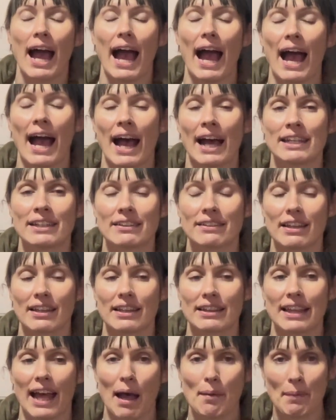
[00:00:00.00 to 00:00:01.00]
and
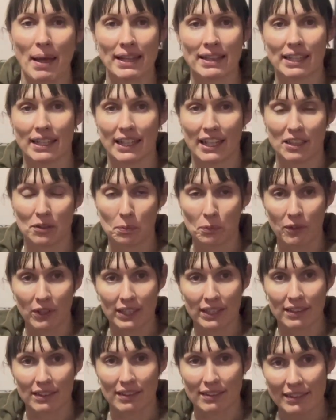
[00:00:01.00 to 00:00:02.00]
that meant the kids were
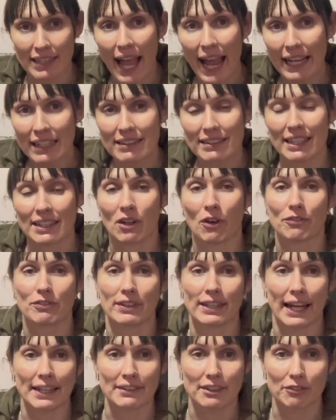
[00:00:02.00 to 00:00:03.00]
eating the snacks and
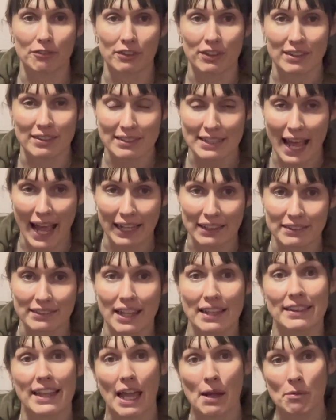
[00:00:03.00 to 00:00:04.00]
often asking for the snacks.
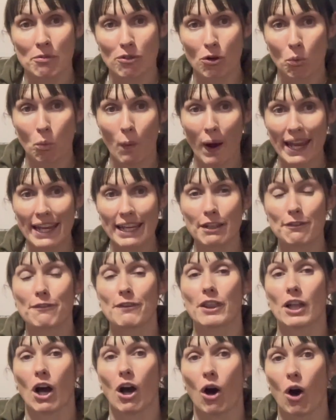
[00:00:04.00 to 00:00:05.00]
They were awake for
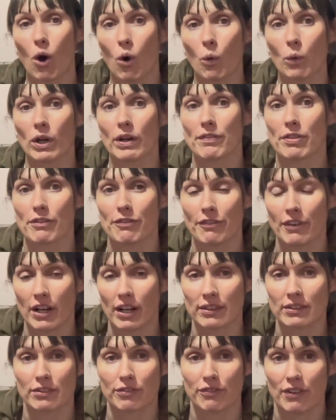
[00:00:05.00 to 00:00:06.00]
the whole of the
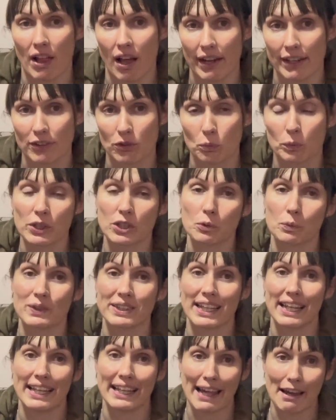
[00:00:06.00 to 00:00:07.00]
first flight, which was
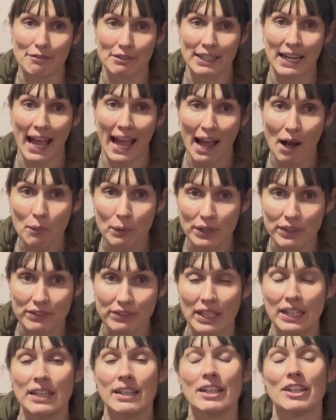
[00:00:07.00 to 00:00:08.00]
11 hours.
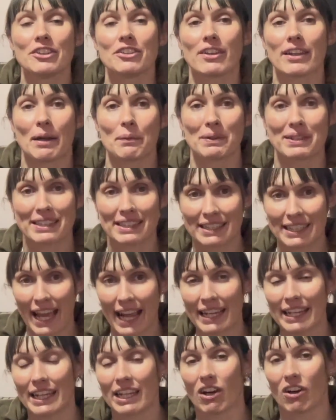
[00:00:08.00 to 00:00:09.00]
So they were
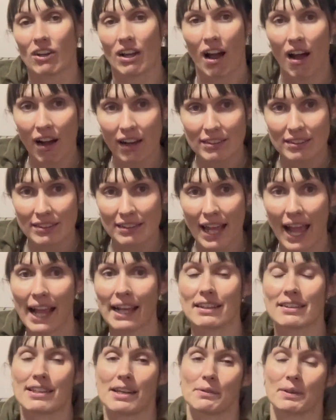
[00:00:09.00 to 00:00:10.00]
snacking on our
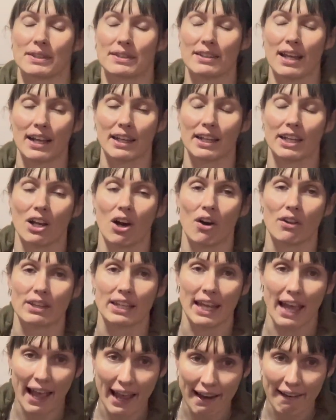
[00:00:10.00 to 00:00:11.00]
snacks. They were snacking on
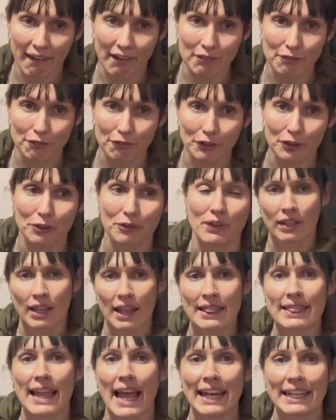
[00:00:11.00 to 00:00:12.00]
the airline food.
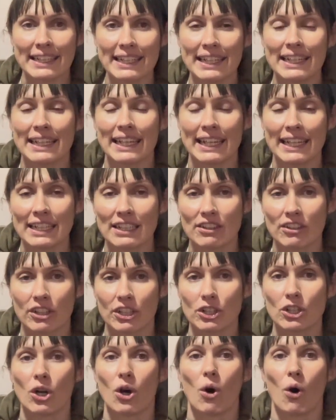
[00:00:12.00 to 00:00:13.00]
They'd nearly
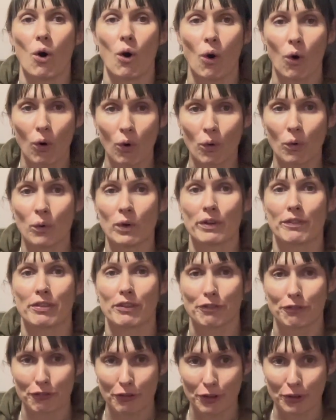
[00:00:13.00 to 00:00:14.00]
eaten all of
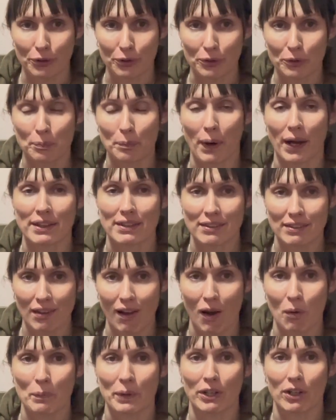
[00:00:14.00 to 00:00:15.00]
the food by the
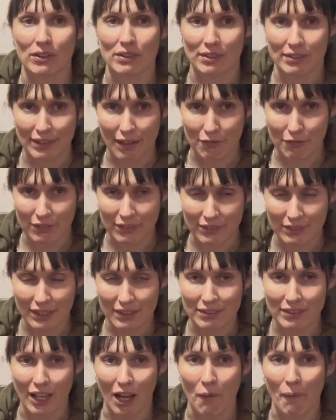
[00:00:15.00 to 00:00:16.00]
time we got to San
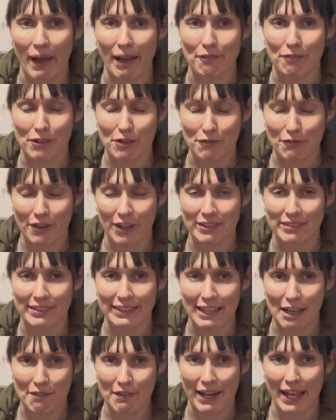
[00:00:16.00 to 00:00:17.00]
Francisco after the first
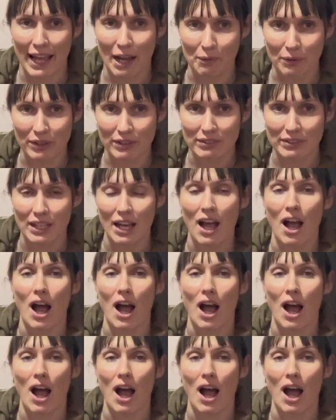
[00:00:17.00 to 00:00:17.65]
11 hours.